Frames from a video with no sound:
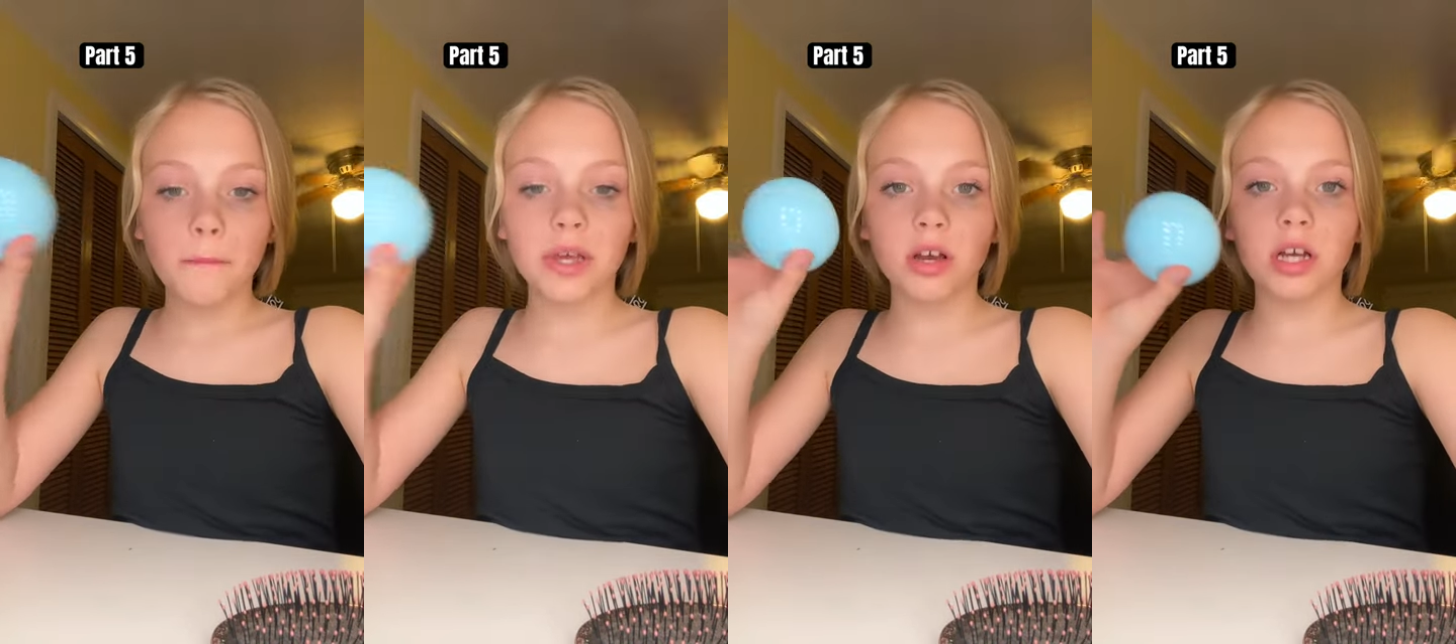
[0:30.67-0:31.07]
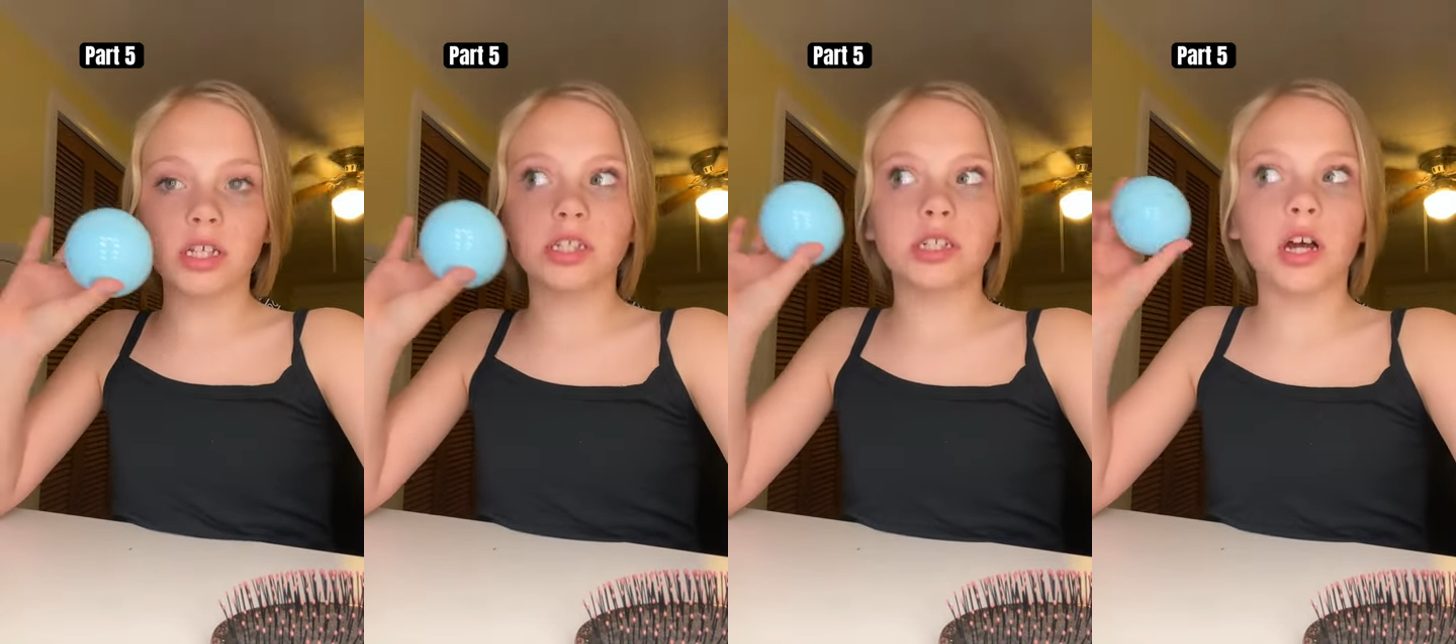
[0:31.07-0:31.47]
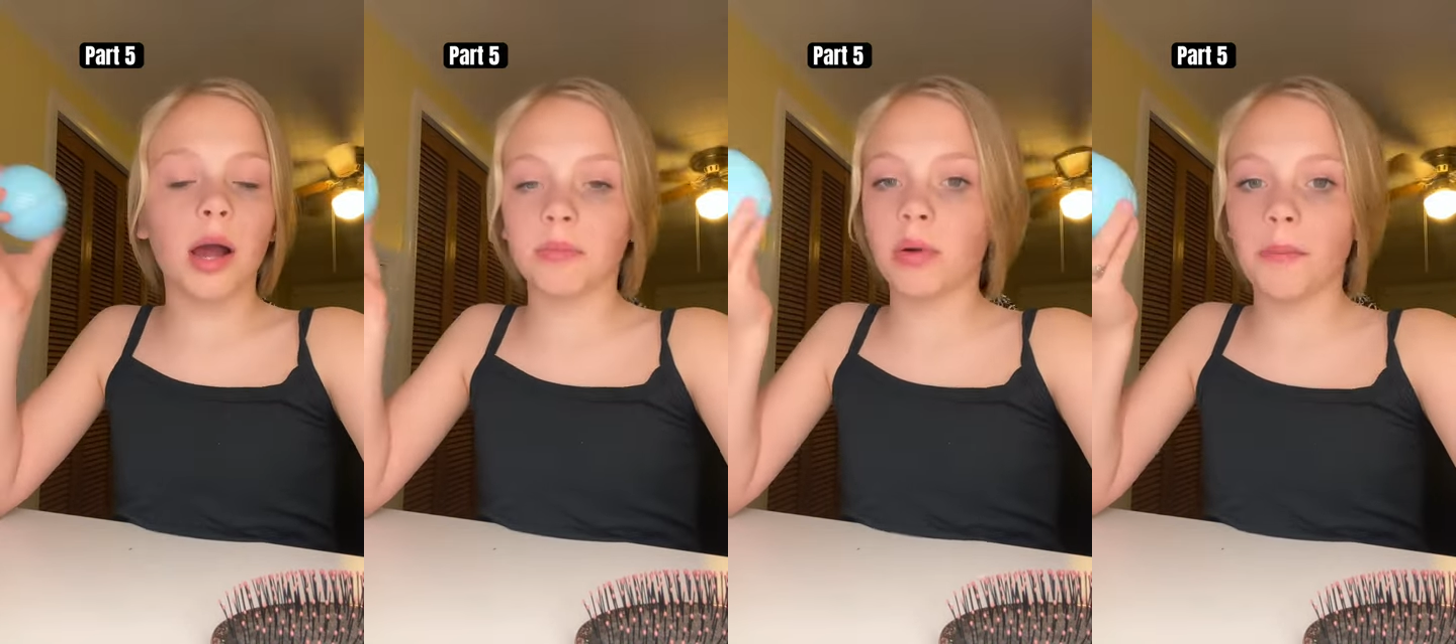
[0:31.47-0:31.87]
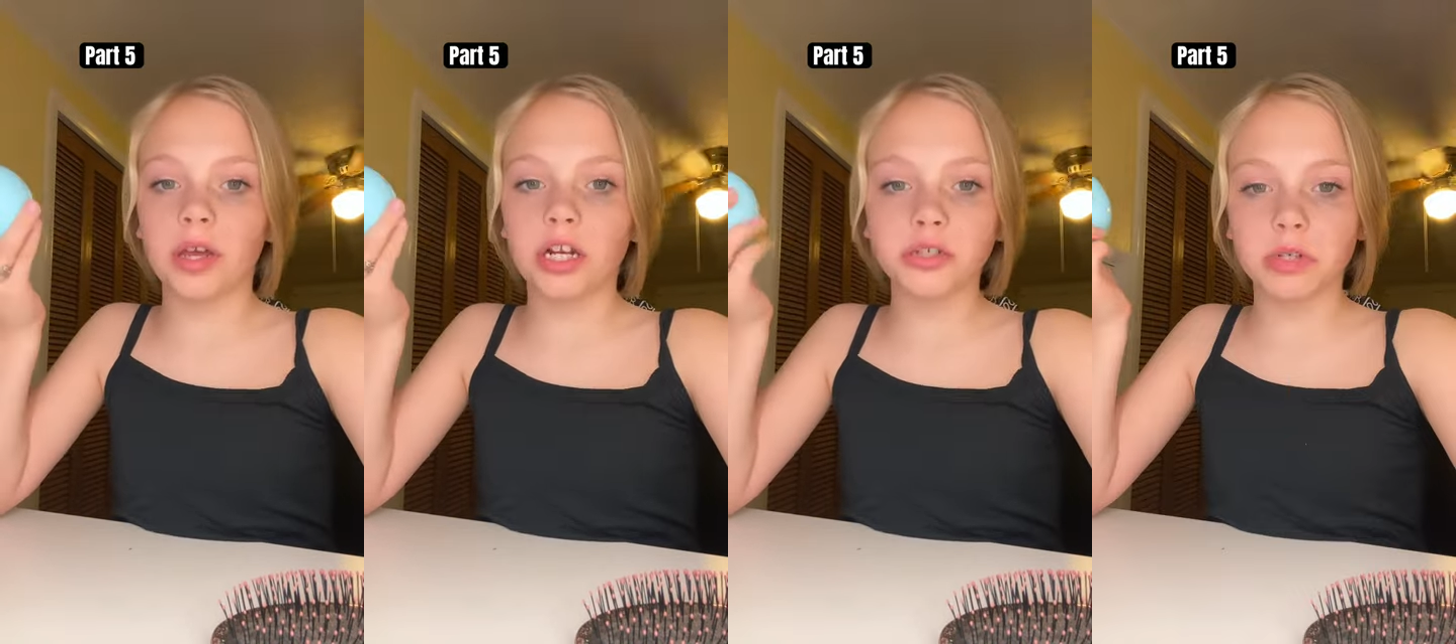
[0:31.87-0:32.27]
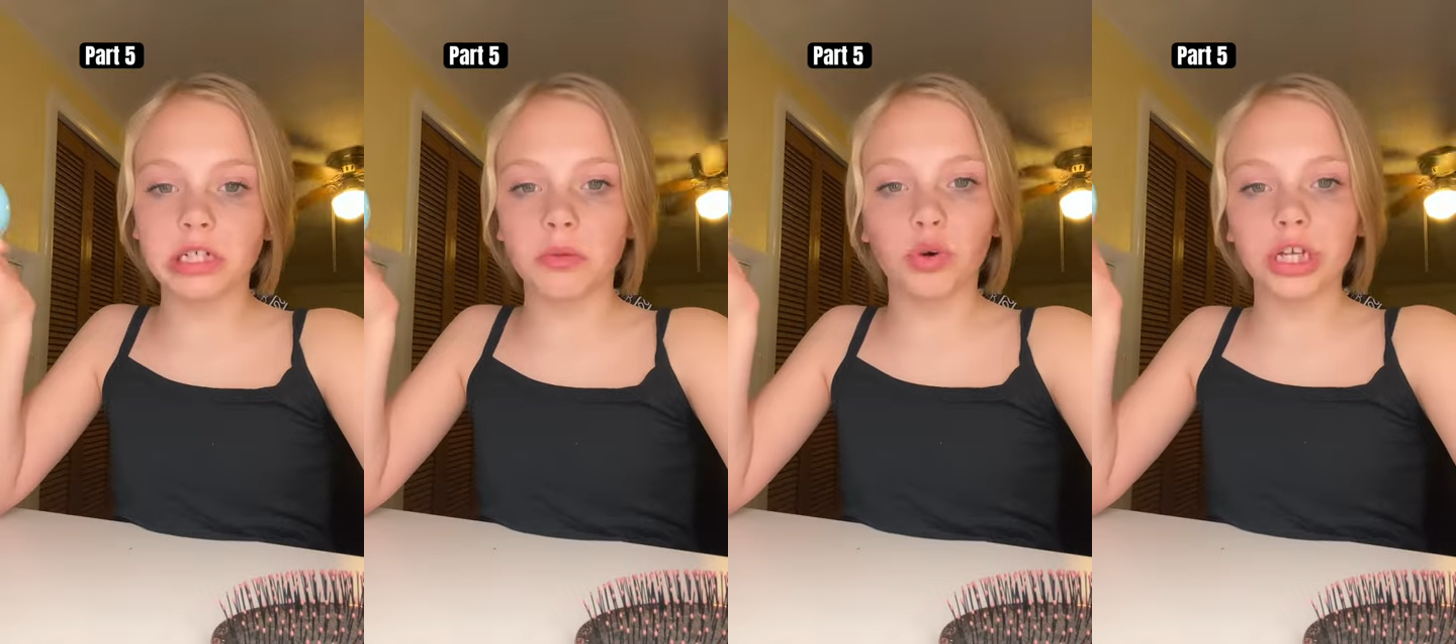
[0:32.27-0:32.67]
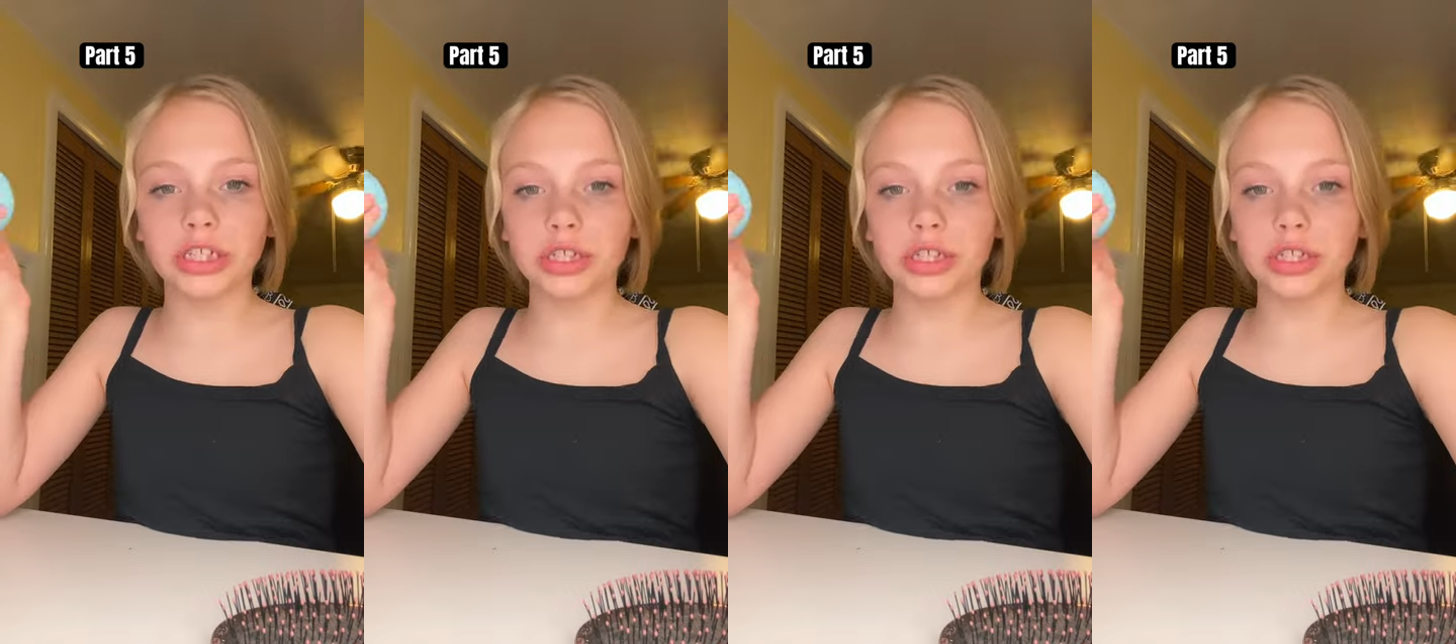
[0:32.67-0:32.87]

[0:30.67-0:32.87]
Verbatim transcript: because I'm probably going to do it in the morning